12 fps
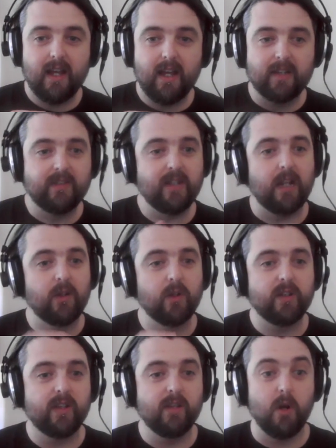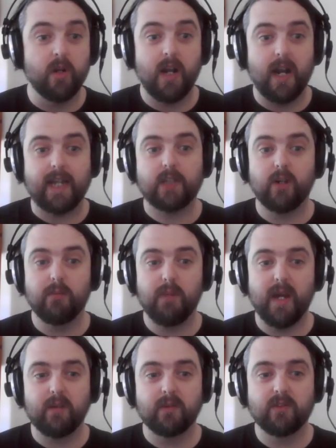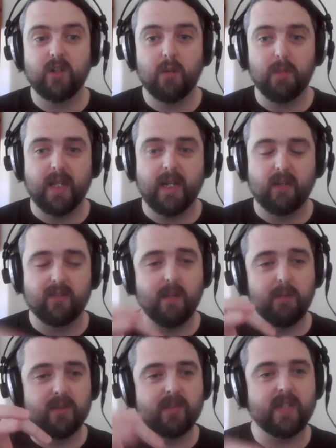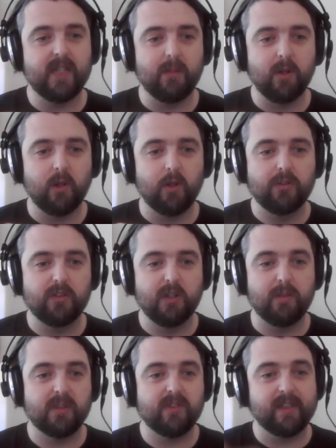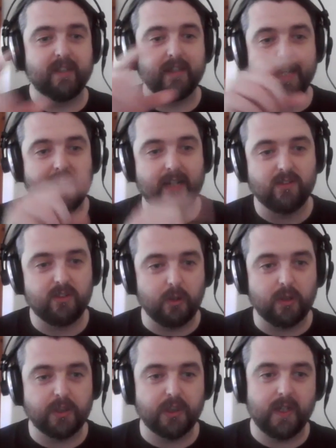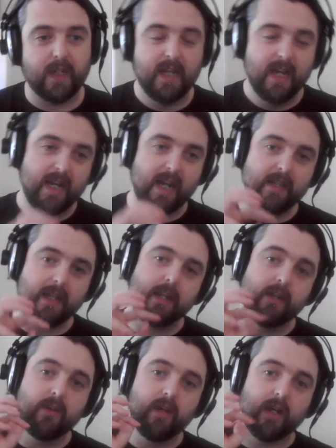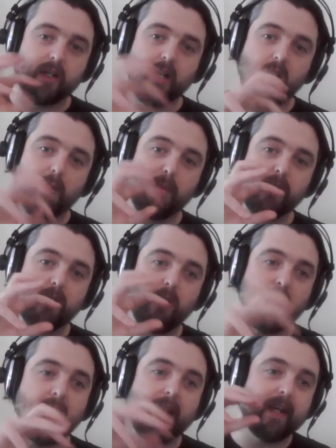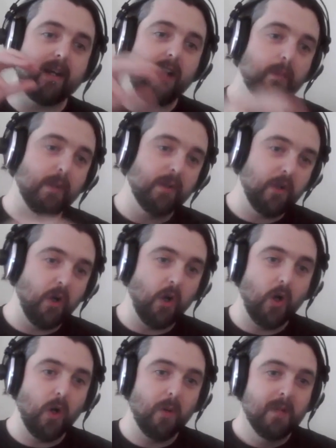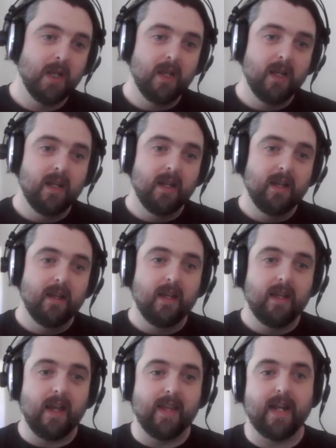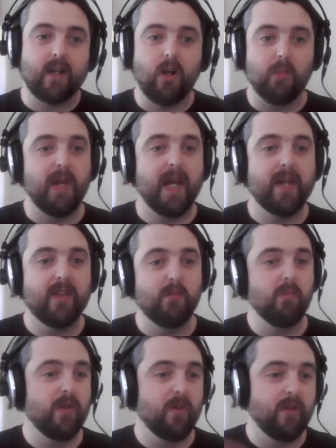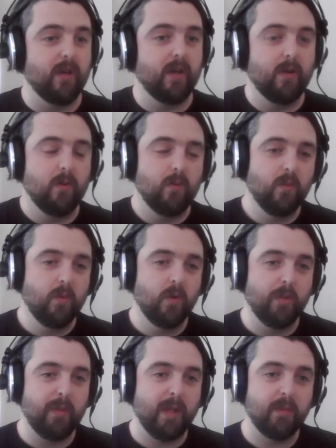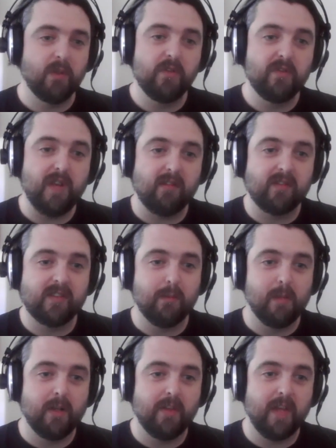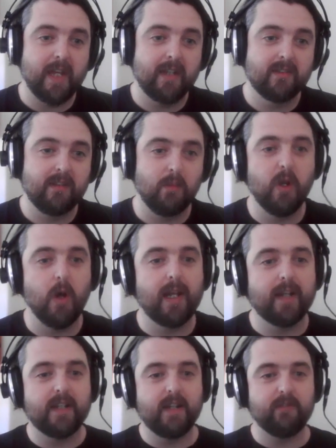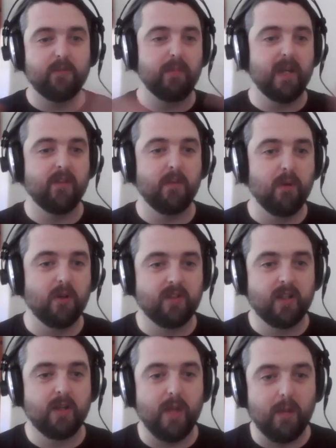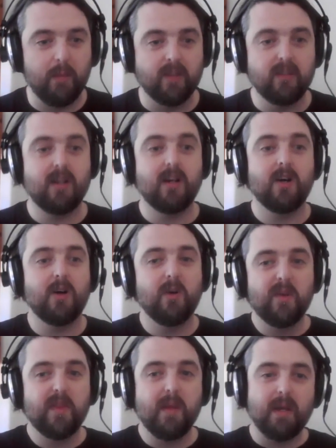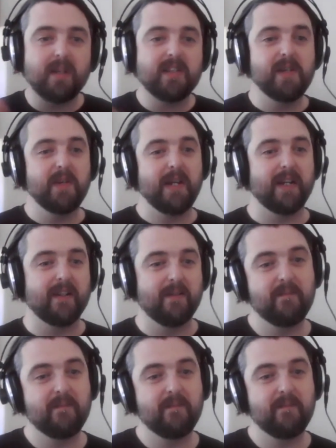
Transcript: Until I looked at them on an electron microscope, and then I was able to see them close up and see that they had structure, and then in a organic carbon core. And then I compared them with other people who'd found similar things, and we all had a different bit of the puzzle, and then went, oh, they're bacteria.